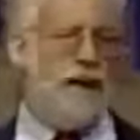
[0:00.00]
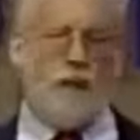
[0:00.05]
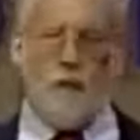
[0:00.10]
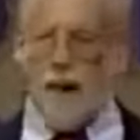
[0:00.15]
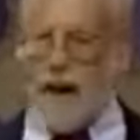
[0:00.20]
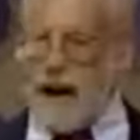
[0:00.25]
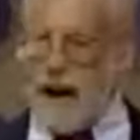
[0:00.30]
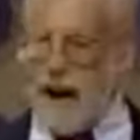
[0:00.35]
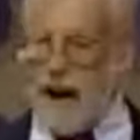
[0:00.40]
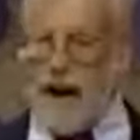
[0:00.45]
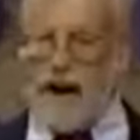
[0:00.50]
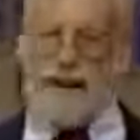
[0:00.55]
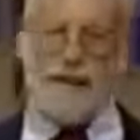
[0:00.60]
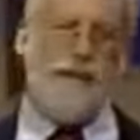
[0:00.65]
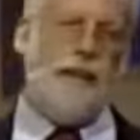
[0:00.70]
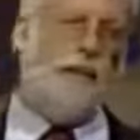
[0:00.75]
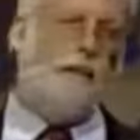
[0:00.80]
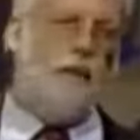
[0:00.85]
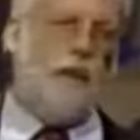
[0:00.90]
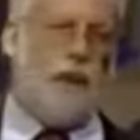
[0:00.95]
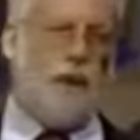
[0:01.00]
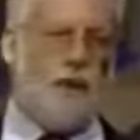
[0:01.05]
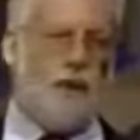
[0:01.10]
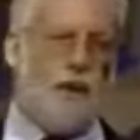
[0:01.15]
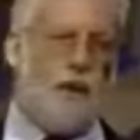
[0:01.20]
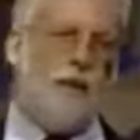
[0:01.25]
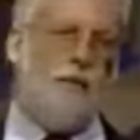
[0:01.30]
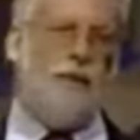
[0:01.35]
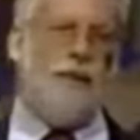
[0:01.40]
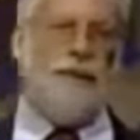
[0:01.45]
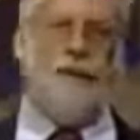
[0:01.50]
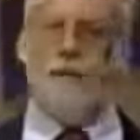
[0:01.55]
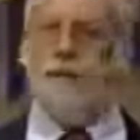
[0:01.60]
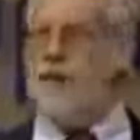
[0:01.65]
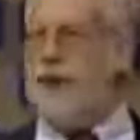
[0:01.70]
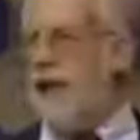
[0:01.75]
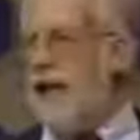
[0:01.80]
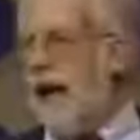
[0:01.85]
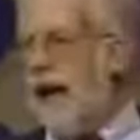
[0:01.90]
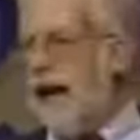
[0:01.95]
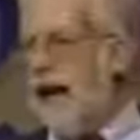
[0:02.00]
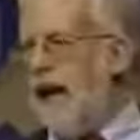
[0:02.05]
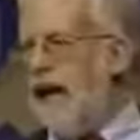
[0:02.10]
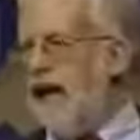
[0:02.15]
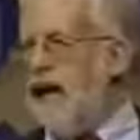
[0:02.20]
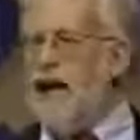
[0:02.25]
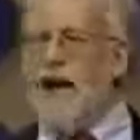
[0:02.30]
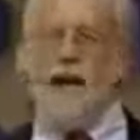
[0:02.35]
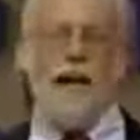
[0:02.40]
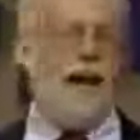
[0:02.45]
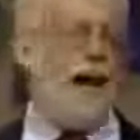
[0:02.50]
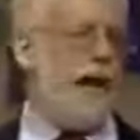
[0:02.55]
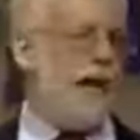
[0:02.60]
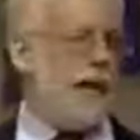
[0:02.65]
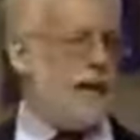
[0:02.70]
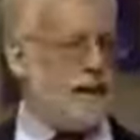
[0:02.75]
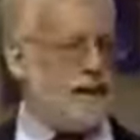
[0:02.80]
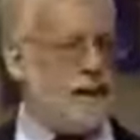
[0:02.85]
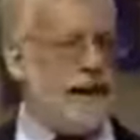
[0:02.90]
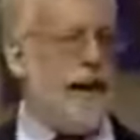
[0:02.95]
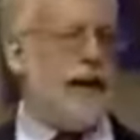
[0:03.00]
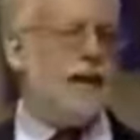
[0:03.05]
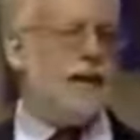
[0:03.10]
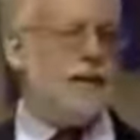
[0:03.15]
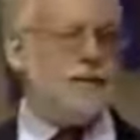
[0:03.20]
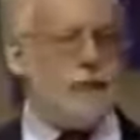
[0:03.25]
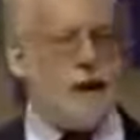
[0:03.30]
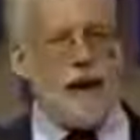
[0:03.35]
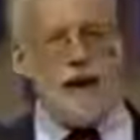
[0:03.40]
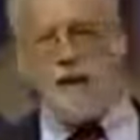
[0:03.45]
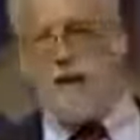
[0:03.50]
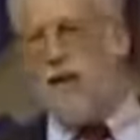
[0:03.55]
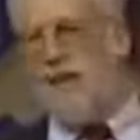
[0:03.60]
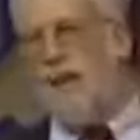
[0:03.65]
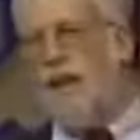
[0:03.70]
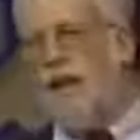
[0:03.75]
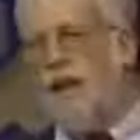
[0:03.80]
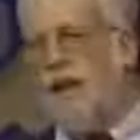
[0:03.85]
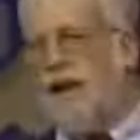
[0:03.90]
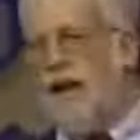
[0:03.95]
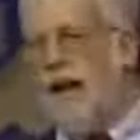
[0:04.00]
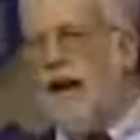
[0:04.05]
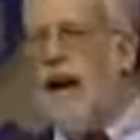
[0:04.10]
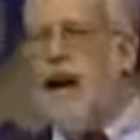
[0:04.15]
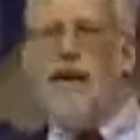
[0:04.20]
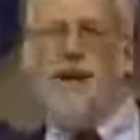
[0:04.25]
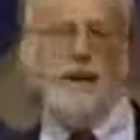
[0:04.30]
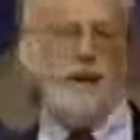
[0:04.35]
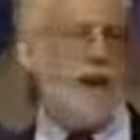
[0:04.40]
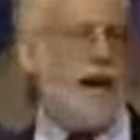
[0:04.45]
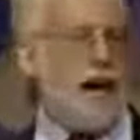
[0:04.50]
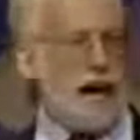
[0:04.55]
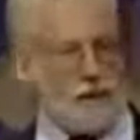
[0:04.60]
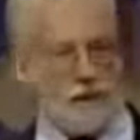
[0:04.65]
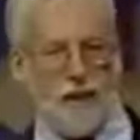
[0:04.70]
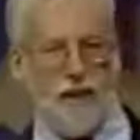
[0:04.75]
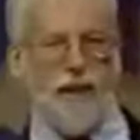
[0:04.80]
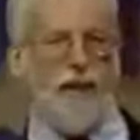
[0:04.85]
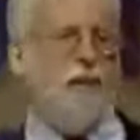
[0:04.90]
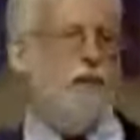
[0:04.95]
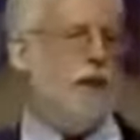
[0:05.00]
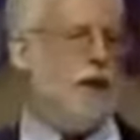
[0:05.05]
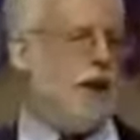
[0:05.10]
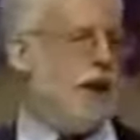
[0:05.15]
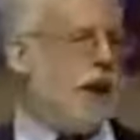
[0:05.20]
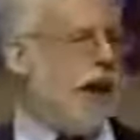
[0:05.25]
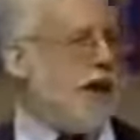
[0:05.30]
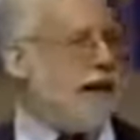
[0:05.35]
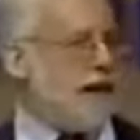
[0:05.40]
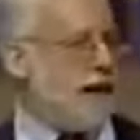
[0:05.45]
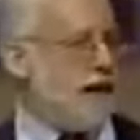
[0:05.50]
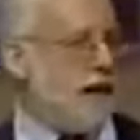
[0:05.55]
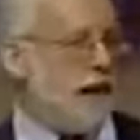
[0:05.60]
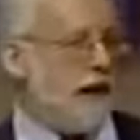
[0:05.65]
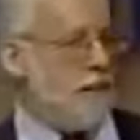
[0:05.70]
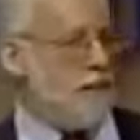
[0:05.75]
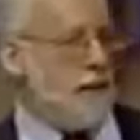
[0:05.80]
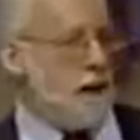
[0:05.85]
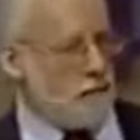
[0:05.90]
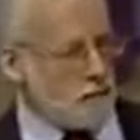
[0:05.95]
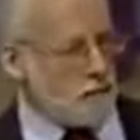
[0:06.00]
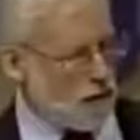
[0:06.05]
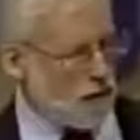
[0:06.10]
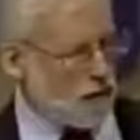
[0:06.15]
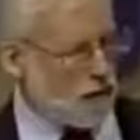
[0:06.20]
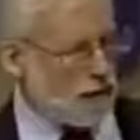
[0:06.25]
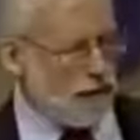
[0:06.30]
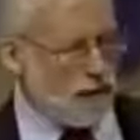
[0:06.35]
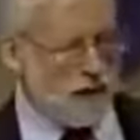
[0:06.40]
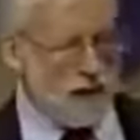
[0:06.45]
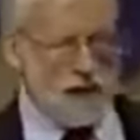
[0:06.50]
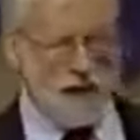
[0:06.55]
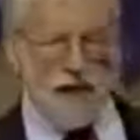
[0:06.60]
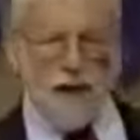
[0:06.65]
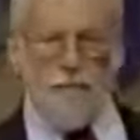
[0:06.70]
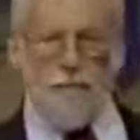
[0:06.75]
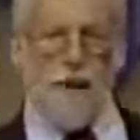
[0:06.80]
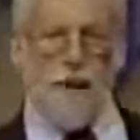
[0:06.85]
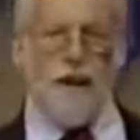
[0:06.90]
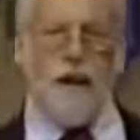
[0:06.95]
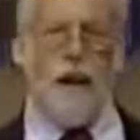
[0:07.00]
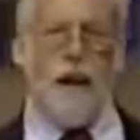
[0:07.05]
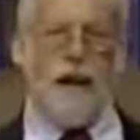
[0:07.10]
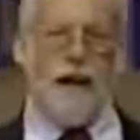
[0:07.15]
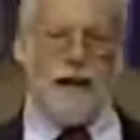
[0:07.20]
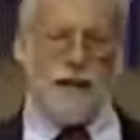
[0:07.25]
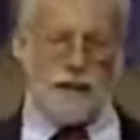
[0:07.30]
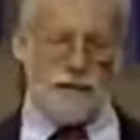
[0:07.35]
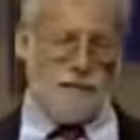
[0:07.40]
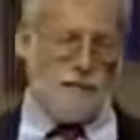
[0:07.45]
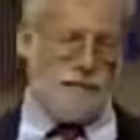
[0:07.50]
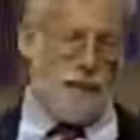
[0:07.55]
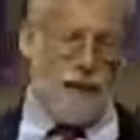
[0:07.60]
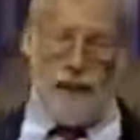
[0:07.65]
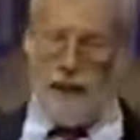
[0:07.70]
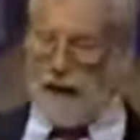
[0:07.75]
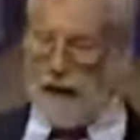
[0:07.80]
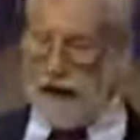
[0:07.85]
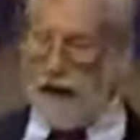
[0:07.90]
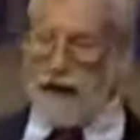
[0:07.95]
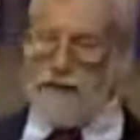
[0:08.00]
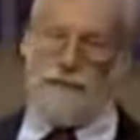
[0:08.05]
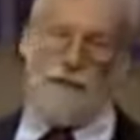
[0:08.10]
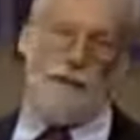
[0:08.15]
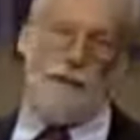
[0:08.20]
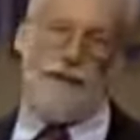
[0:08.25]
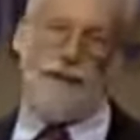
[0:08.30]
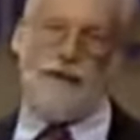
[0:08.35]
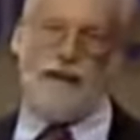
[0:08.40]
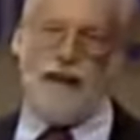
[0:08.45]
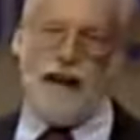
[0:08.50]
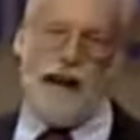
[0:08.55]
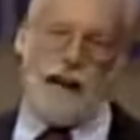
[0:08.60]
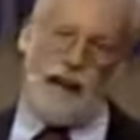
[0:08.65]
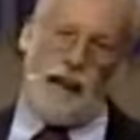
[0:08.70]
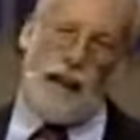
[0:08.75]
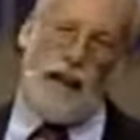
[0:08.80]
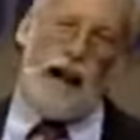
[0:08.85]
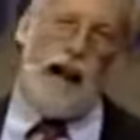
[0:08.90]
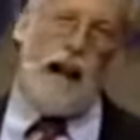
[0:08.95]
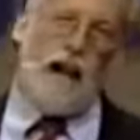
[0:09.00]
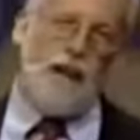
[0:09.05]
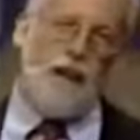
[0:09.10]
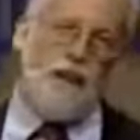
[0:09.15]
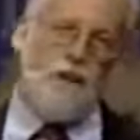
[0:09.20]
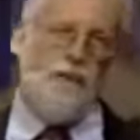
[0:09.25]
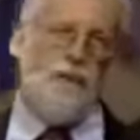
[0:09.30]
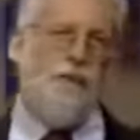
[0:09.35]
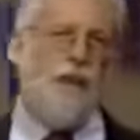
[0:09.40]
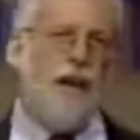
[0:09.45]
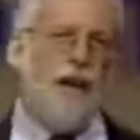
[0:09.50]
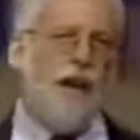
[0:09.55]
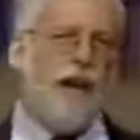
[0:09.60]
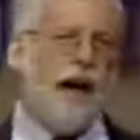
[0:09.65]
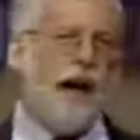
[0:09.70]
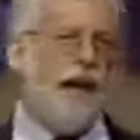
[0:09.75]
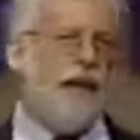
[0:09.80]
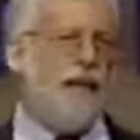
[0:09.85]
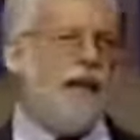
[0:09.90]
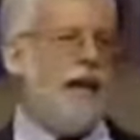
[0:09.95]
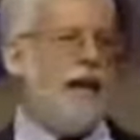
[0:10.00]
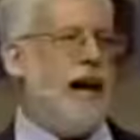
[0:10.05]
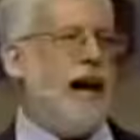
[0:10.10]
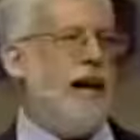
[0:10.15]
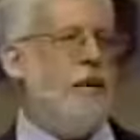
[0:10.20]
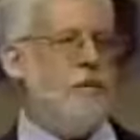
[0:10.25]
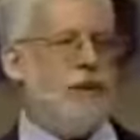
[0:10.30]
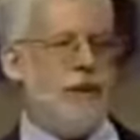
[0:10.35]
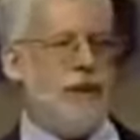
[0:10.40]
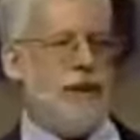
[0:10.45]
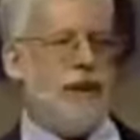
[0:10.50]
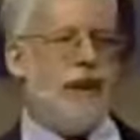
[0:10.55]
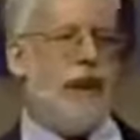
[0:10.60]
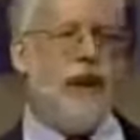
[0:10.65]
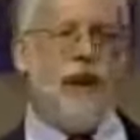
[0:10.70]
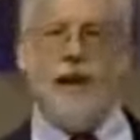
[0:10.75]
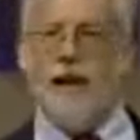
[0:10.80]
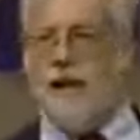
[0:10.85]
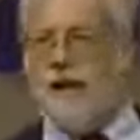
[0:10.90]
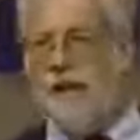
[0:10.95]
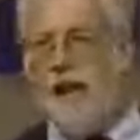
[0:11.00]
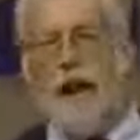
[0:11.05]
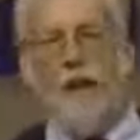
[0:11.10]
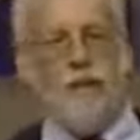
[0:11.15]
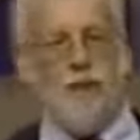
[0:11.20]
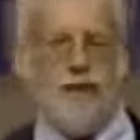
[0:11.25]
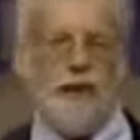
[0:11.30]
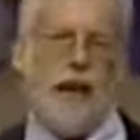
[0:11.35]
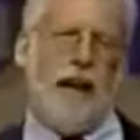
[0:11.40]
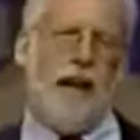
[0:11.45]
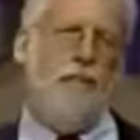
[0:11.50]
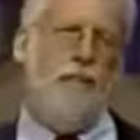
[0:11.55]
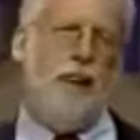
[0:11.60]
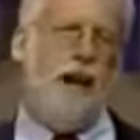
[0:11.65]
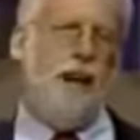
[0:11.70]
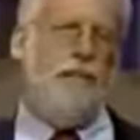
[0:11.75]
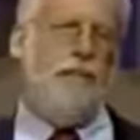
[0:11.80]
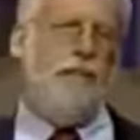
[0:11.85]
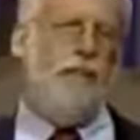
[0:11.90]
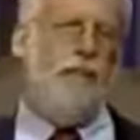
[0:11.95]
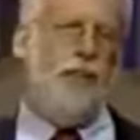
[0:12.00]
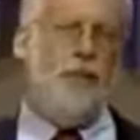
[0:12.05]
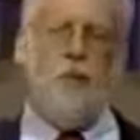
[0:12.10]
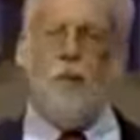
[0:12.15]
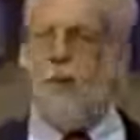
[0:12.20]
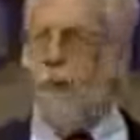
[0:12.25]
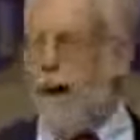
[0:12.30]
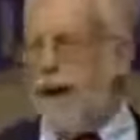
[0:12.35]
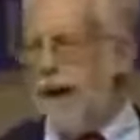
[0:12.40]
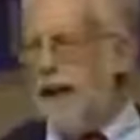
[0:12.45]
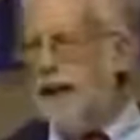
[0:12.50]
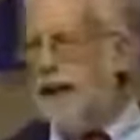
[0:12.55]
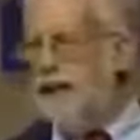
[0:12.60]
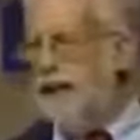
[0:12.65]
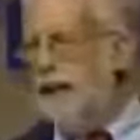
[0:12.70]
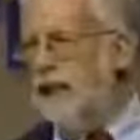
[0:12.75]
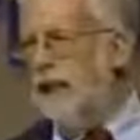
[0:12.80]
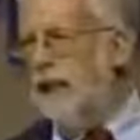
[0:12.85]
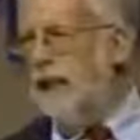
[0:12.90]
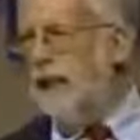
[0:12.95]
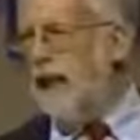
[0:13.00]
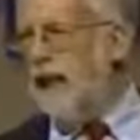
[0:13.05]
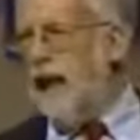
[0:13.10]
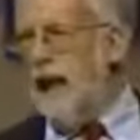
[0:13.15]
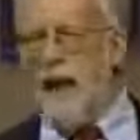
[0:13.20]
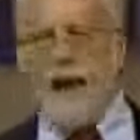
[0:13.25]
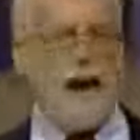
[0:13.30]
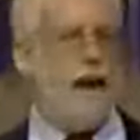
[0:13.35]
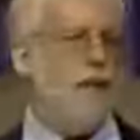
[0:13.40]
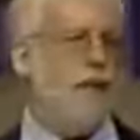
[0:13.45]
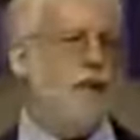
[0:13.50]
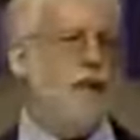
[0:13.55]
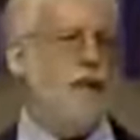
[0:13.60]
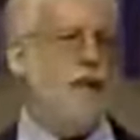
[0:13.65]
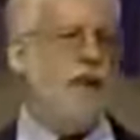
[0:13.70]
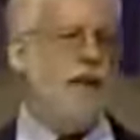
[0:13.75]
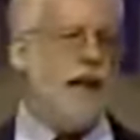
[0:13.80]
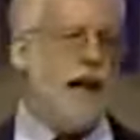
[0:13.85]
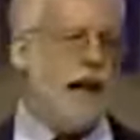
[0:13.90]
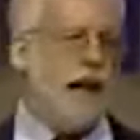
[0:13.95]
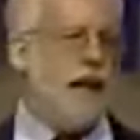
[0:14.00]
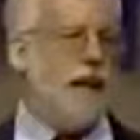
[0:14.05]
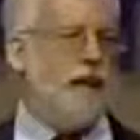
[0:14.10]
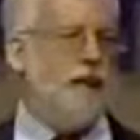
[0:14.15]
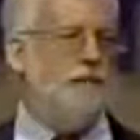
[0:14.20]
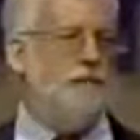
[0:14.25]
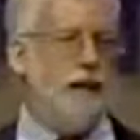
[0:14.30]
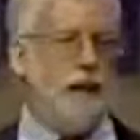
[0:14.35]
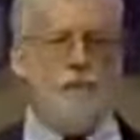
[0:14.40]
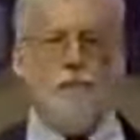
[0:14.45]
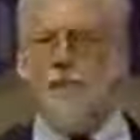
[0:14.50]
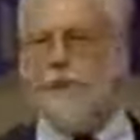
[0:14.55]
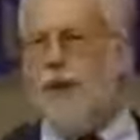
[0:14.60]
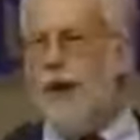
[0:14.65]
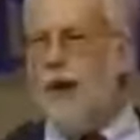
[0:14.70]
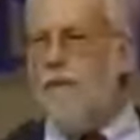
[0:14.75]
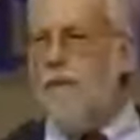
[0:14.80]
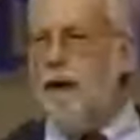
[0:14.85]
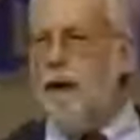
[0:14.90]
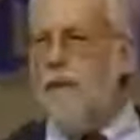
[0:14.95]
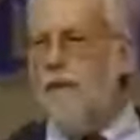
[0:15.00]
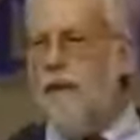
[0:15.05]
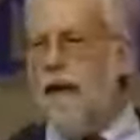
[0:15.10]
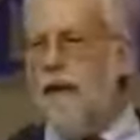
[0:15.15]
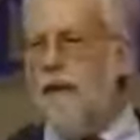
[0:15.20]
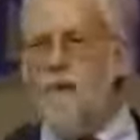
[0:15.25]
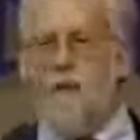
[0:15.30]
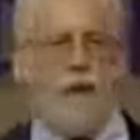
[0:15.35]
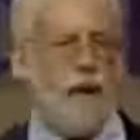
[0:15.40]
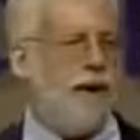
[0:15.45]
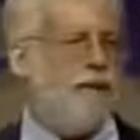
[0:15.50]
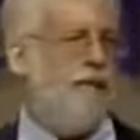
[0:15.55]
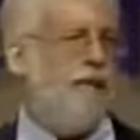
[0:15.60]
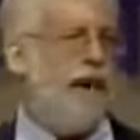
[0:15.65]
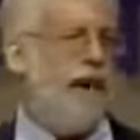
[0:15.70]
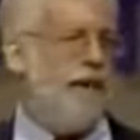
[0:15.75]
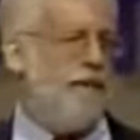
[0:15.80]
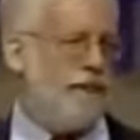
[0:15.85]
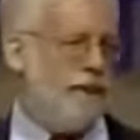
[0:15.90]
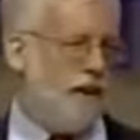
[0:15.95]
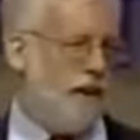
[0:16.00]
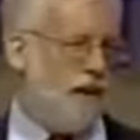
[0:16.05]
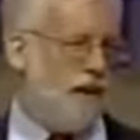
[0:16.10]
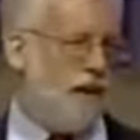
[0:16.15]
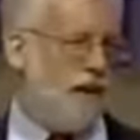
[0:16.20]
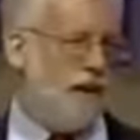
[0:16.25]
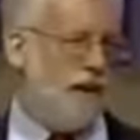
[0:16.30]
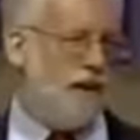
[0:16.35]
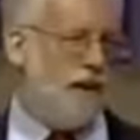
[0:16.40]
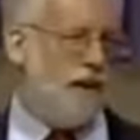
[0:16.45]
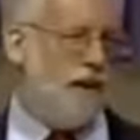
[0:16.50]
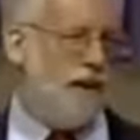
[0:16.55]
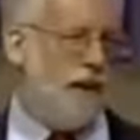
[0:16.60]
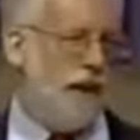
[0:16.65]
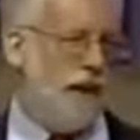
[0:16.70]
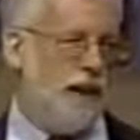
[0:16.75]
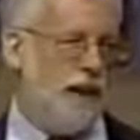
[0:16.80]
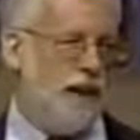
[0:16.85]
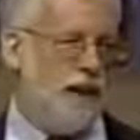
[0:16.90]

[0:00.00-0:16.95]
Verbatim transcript: So I asked him to introduce me to his dad and his dad sponsored me into the lodge. And naturally, they were delighted to get members because, uh, like, for instance, that lodge, I think I was the youngest. I was like in my mid-20s, and I was the youngest member there by about 25 years.